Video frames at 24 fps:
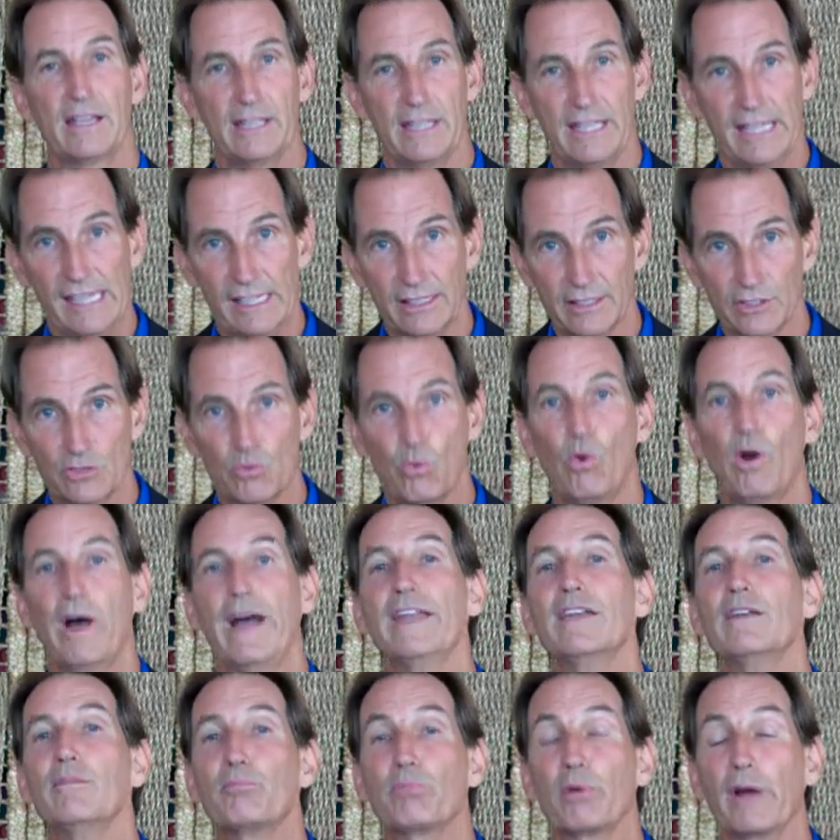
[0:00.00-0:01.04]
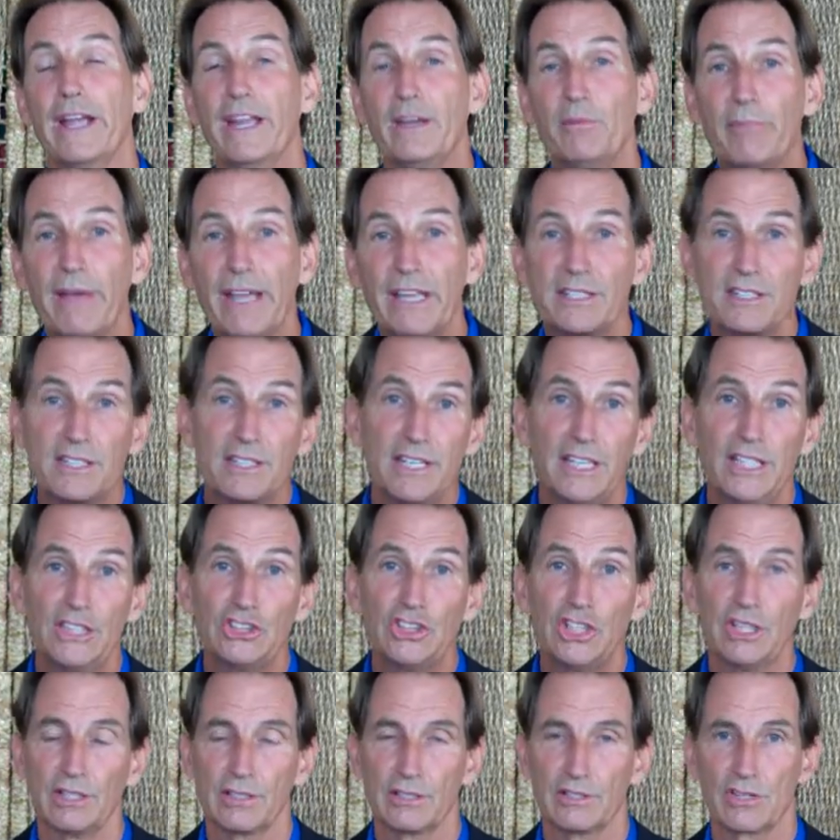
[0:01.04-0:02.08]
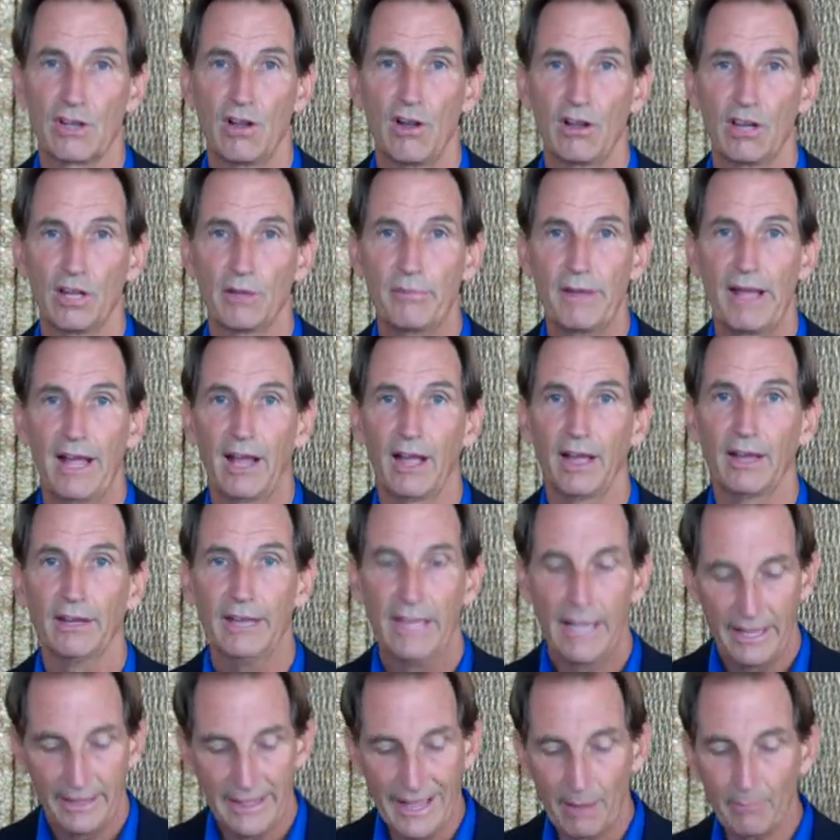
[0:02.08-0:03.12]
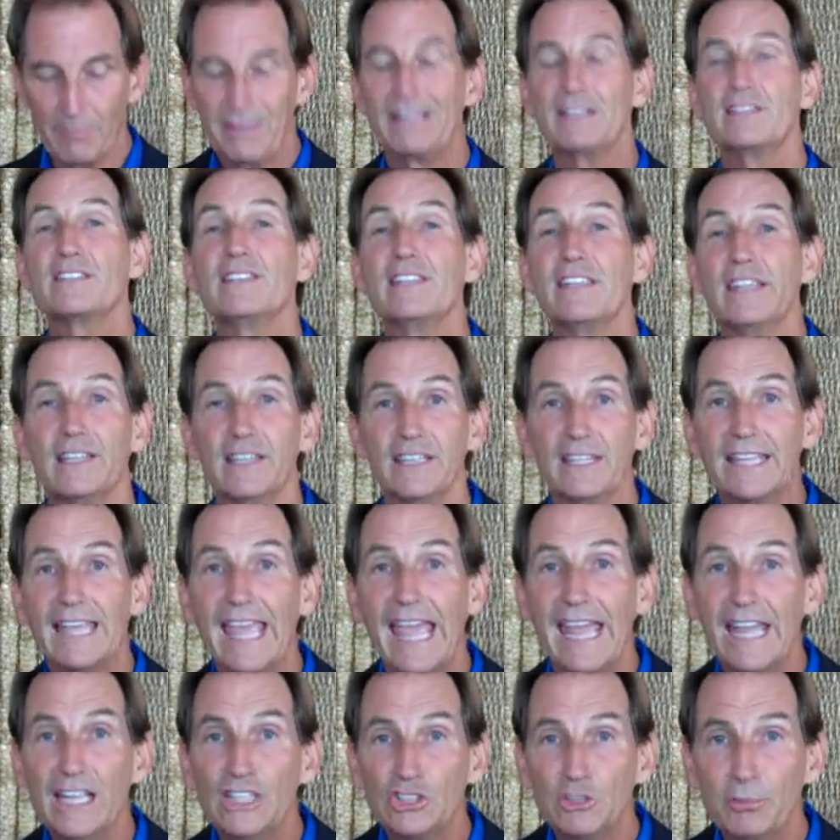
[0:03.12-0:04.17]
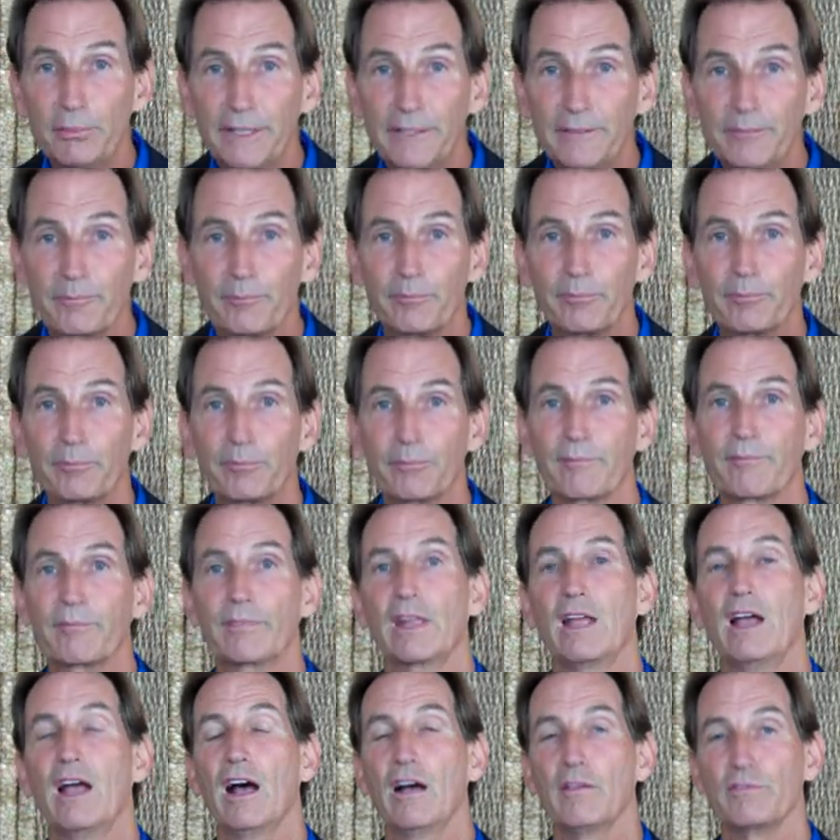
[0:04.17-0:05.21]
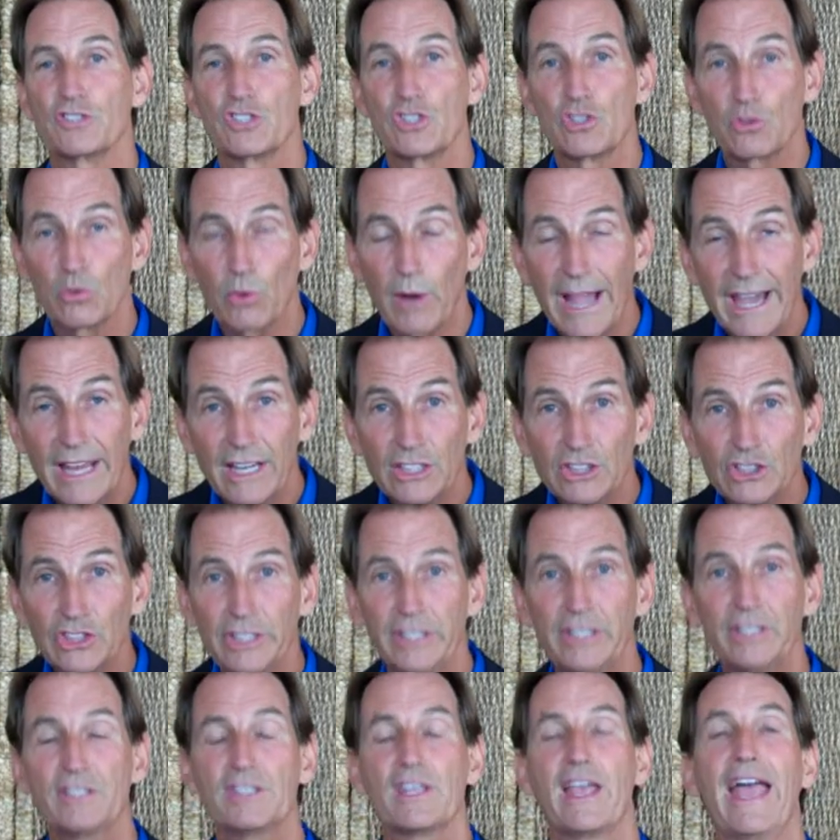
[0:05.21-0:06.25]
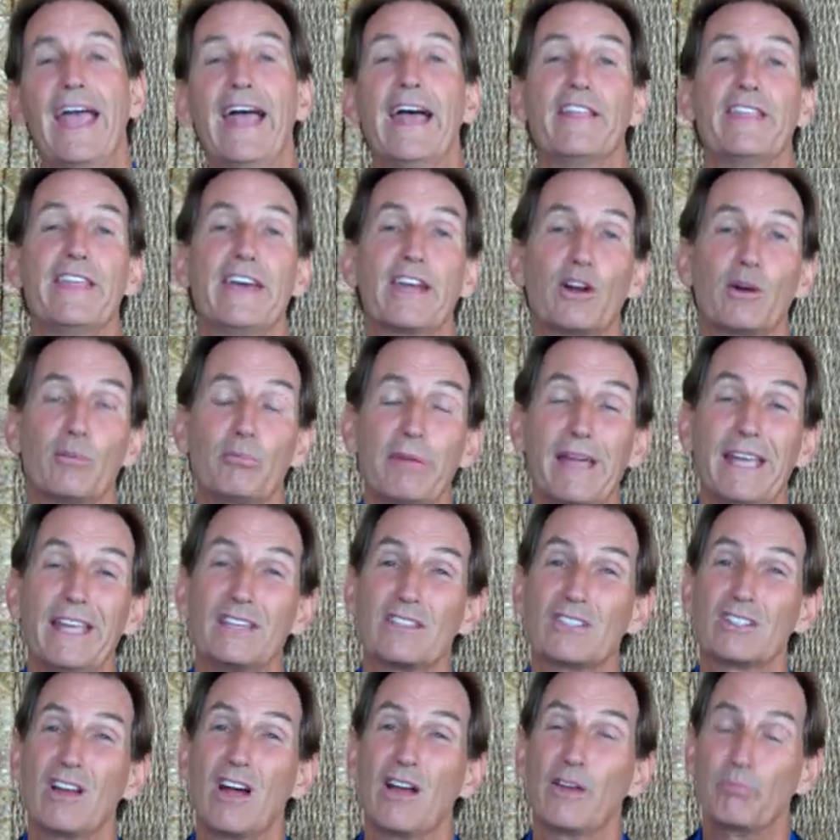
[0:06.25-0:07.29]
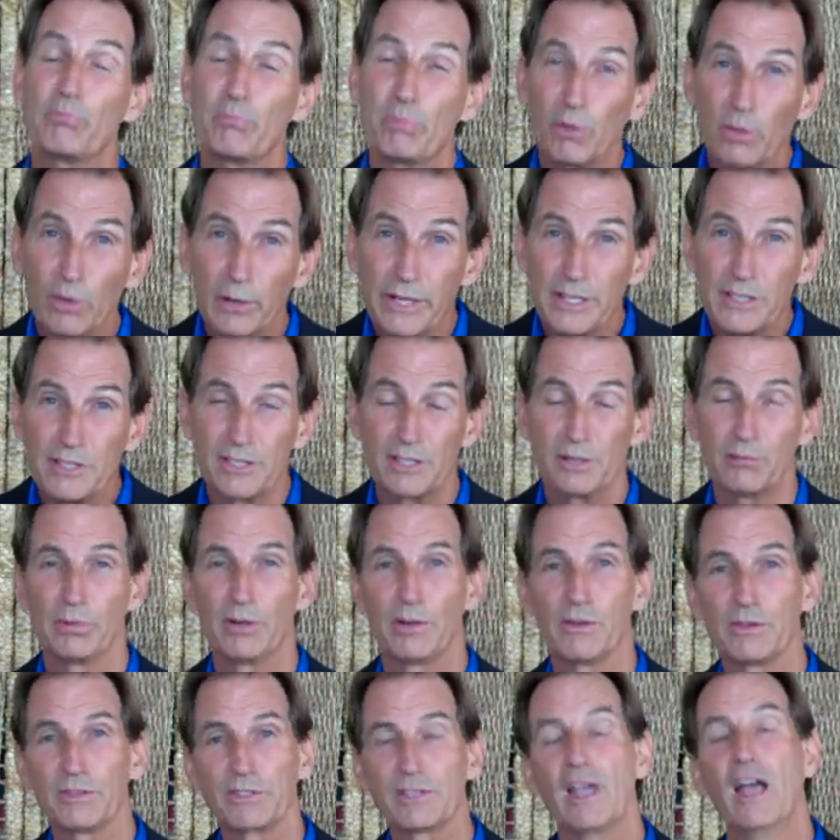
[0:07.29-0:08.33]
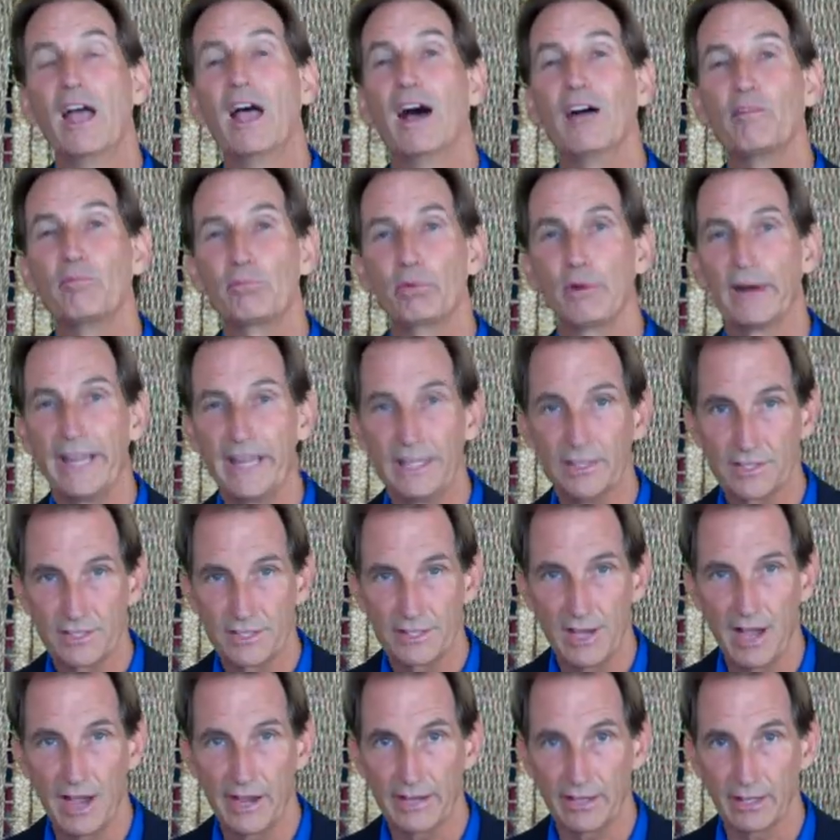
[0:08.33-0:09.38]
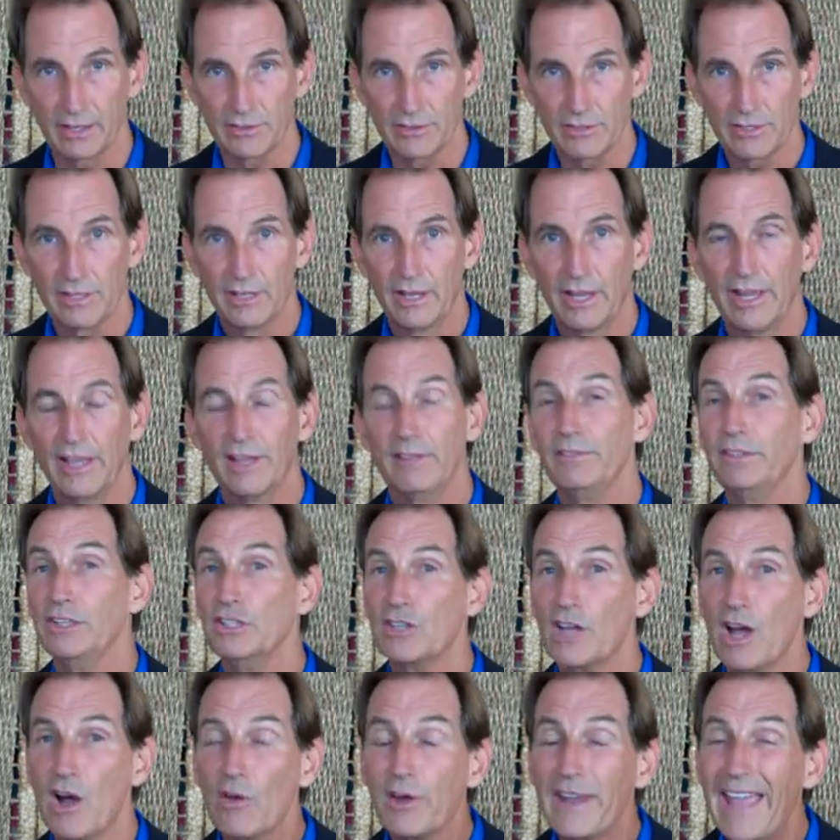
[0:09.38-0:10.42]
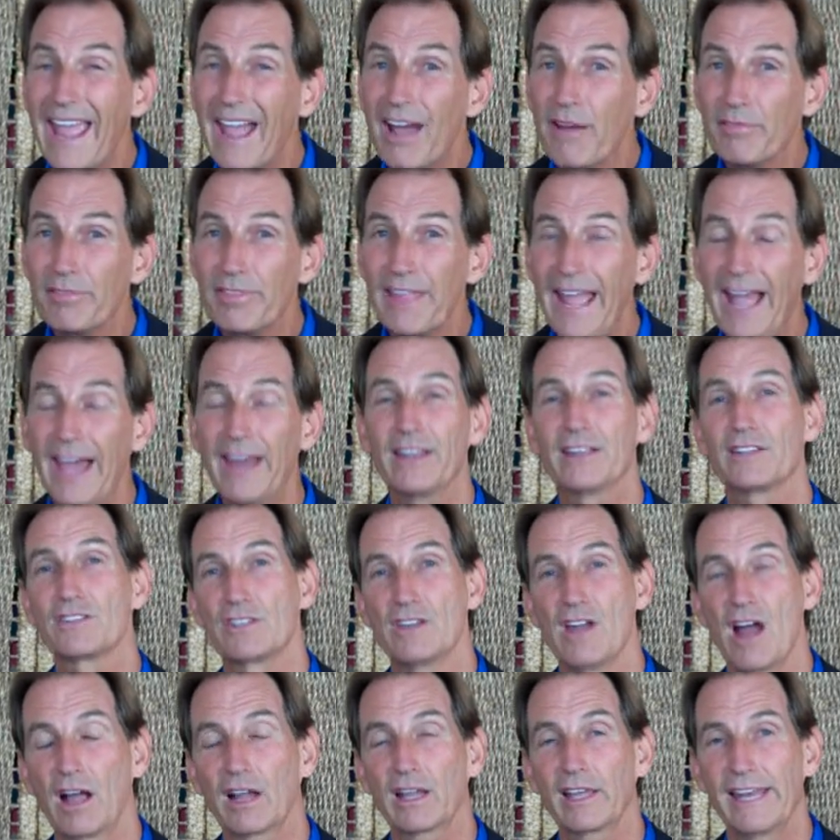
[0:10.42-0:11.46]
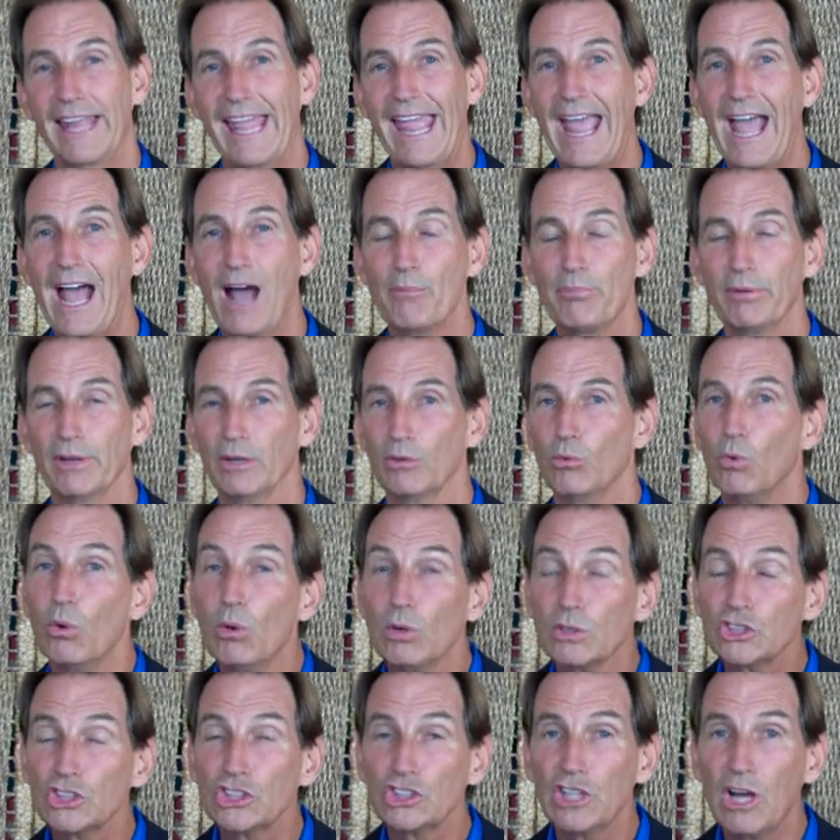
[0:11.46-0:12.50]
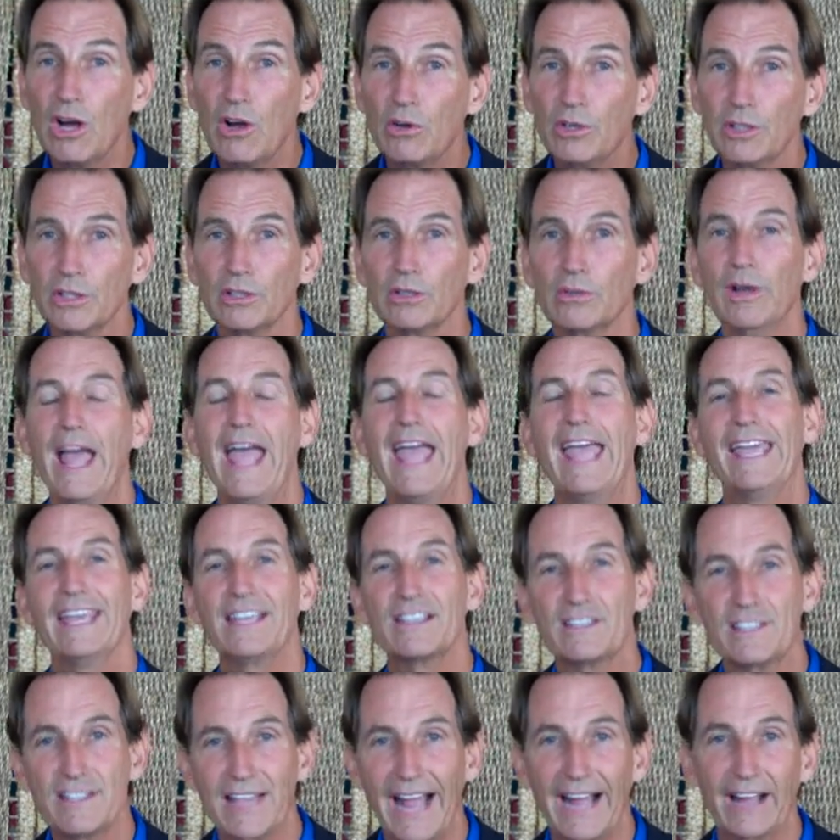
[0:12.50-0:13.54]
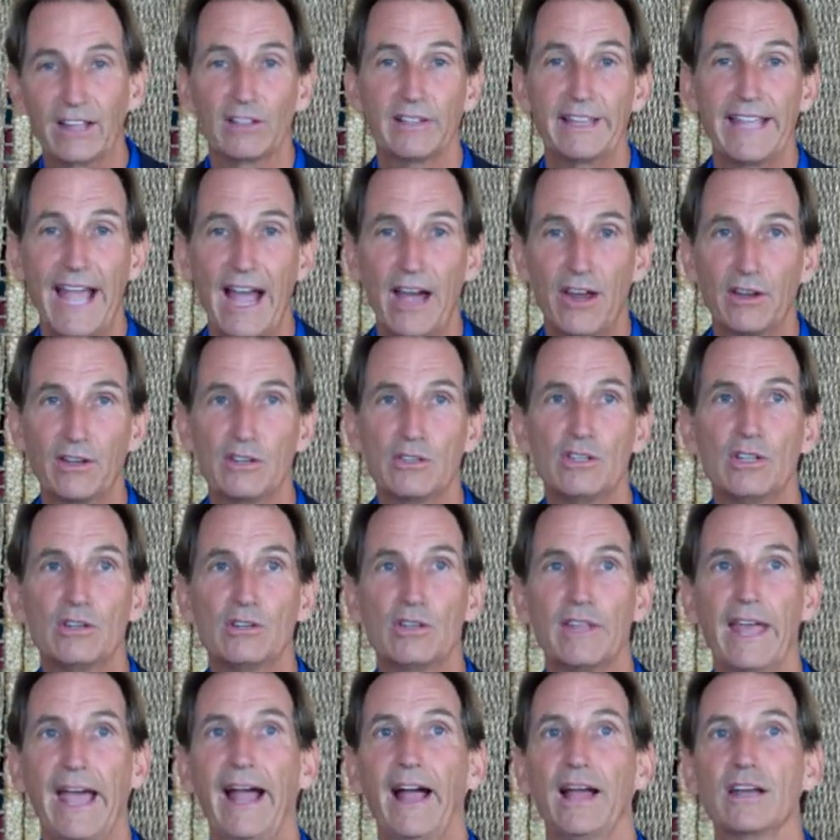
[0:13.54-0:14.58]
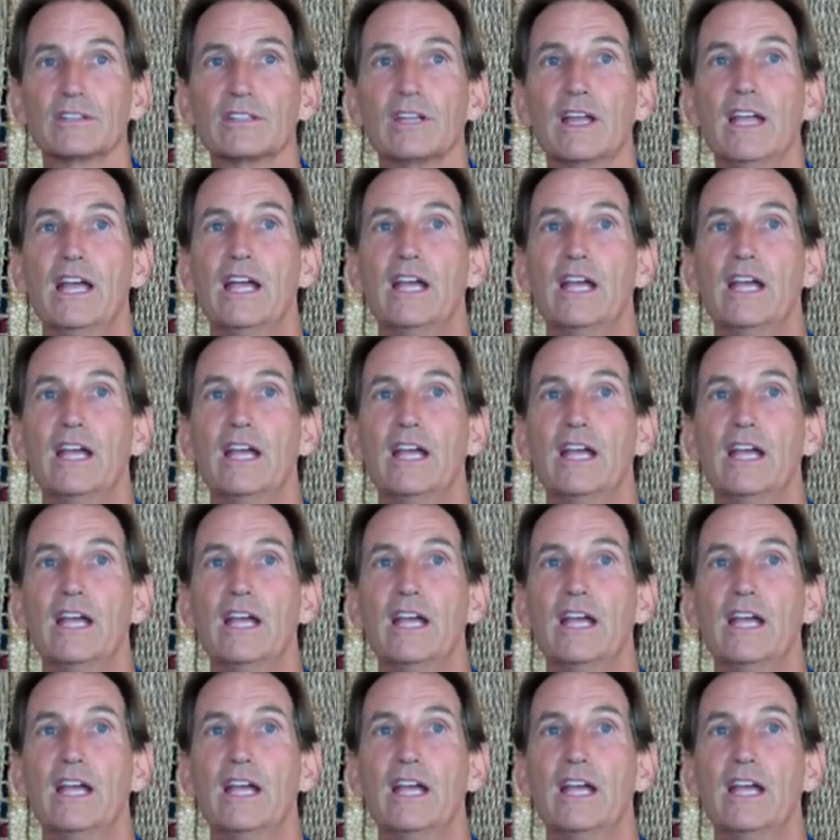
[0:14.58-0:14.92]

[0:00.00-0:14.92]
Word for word: is what brain based teaching is all about. That means the engagement of strategies that are based on principles of brain science. If you don't have that, it's not going to happen. We'll show you exactly how to do that.